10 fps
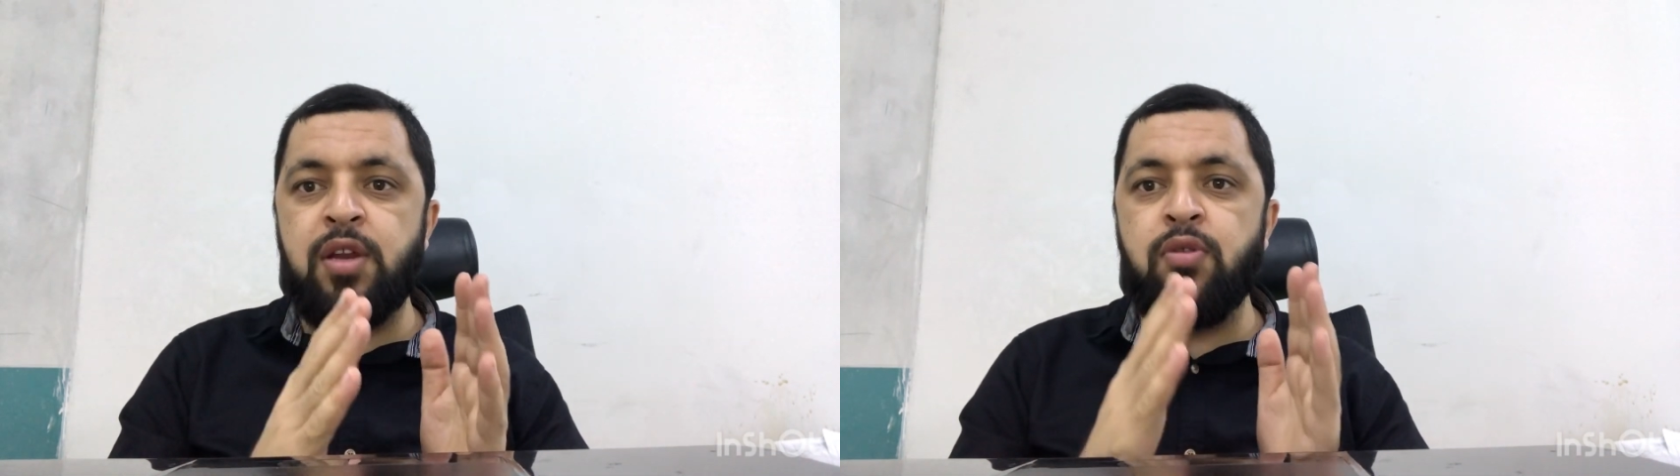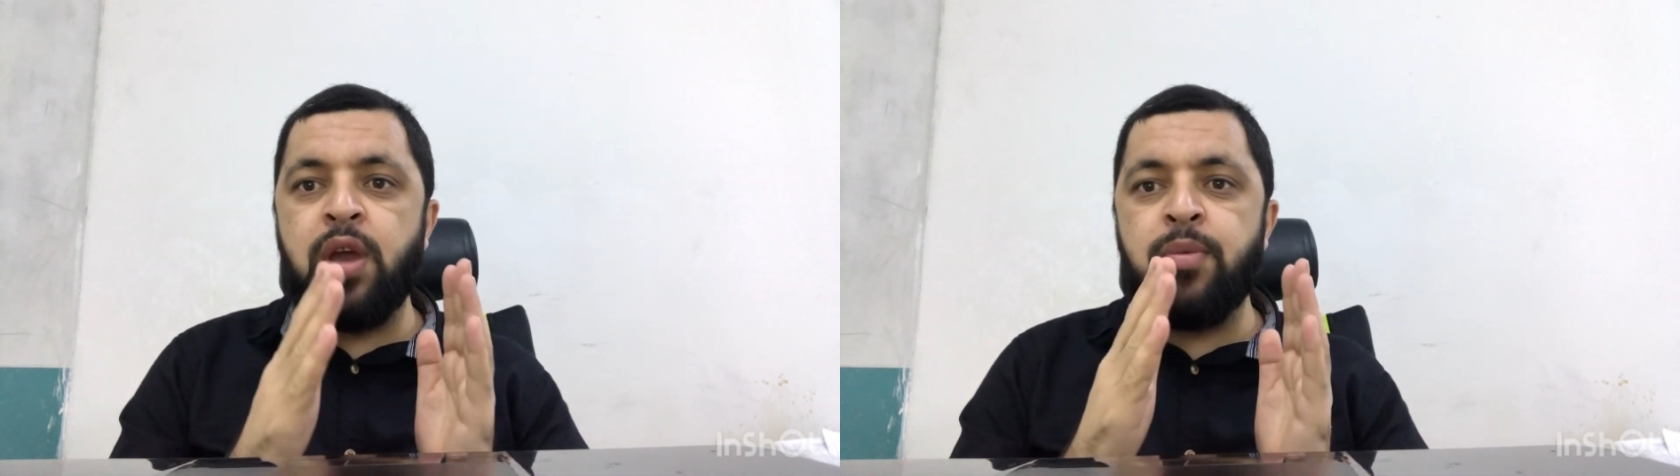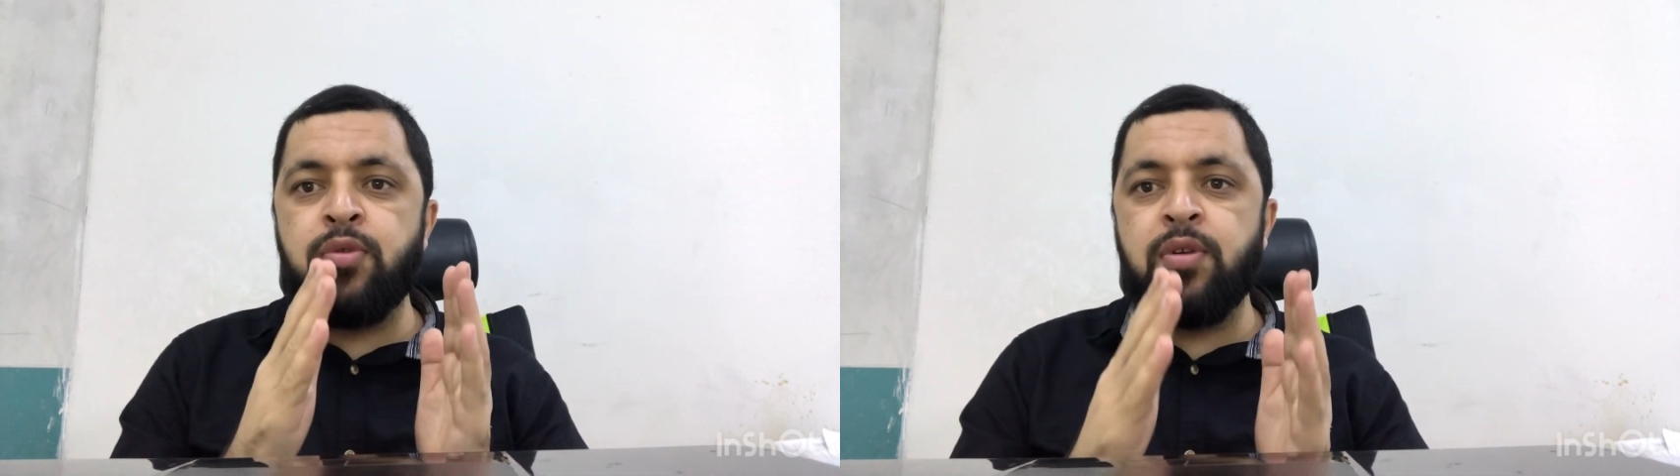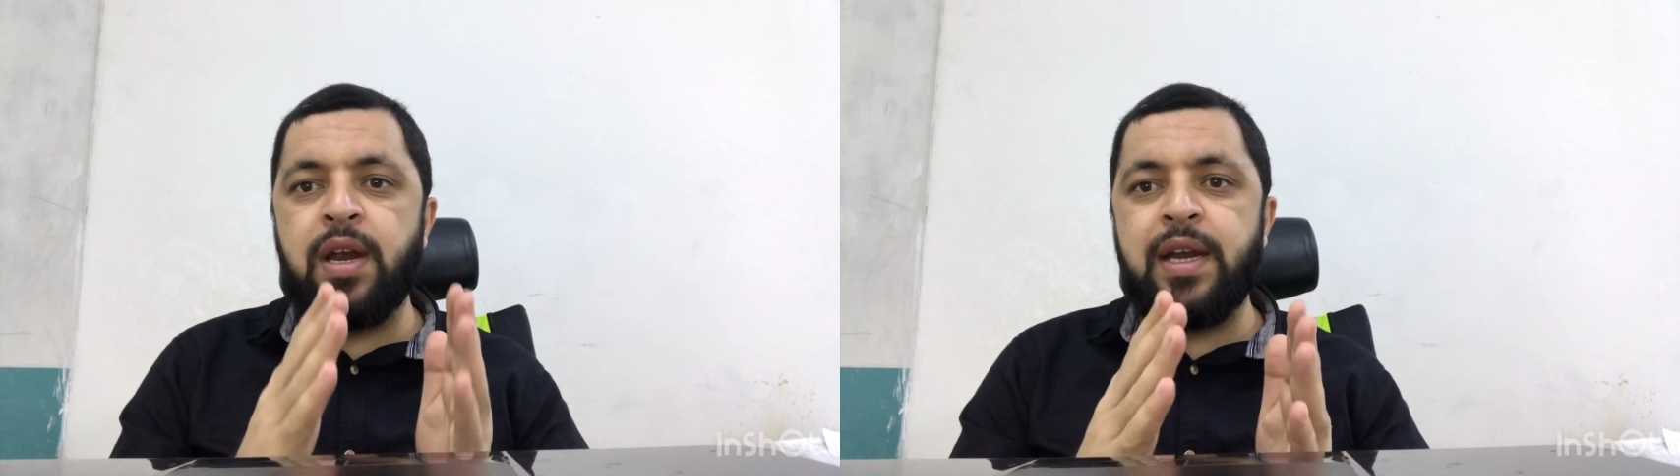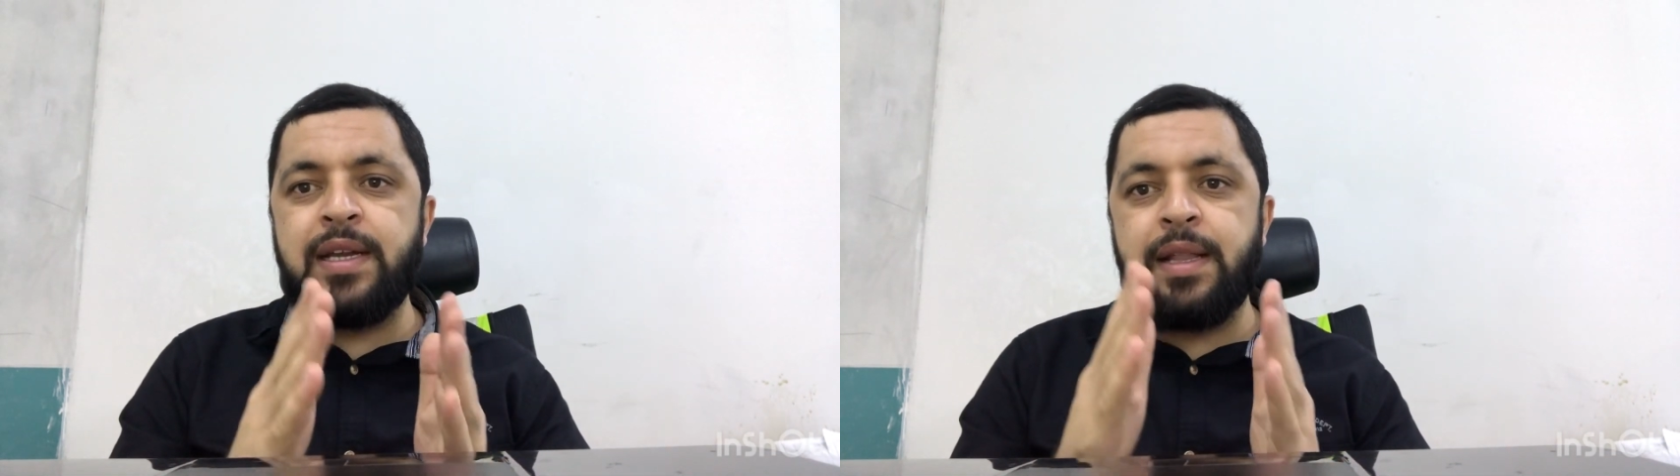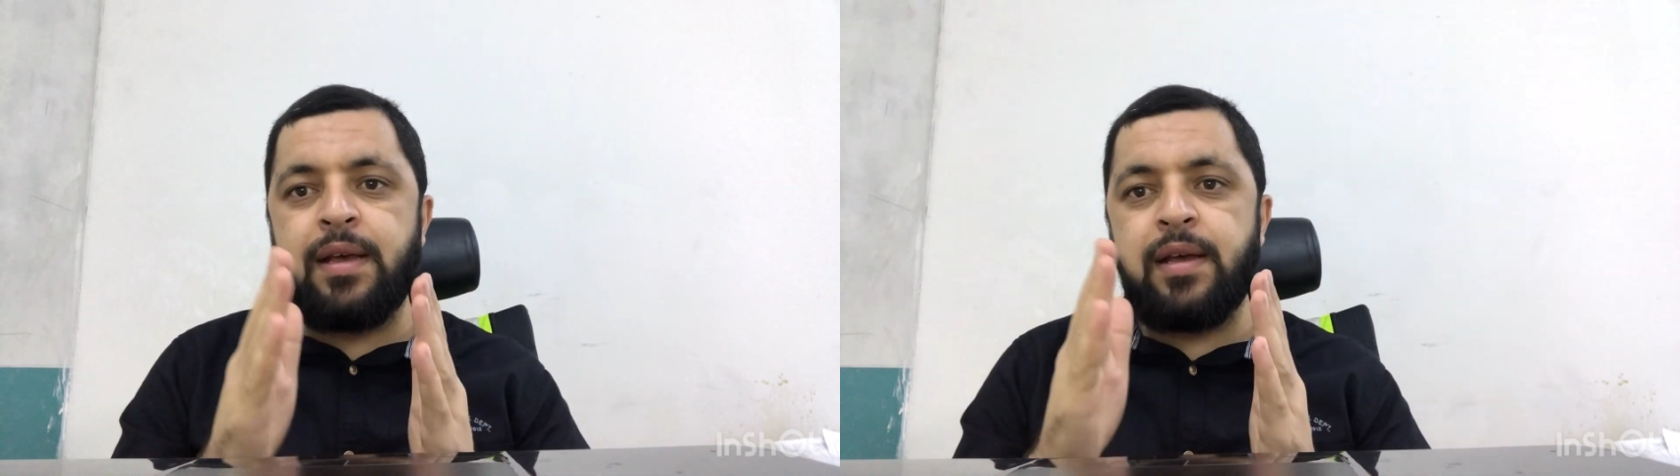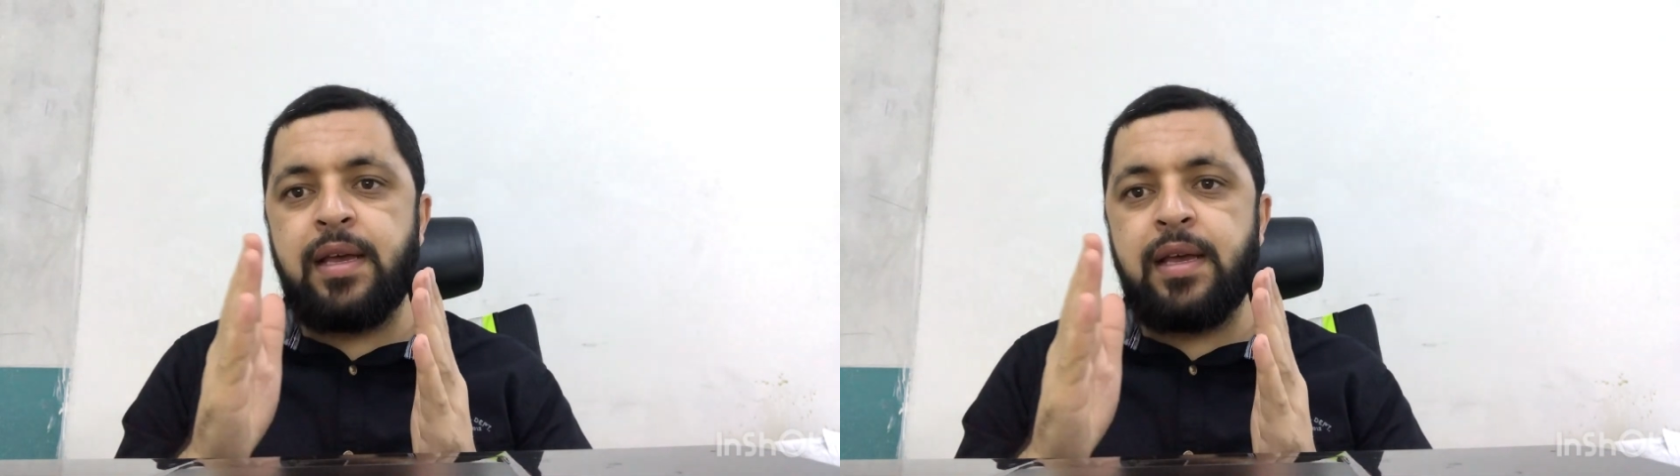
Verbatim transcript: you have to write the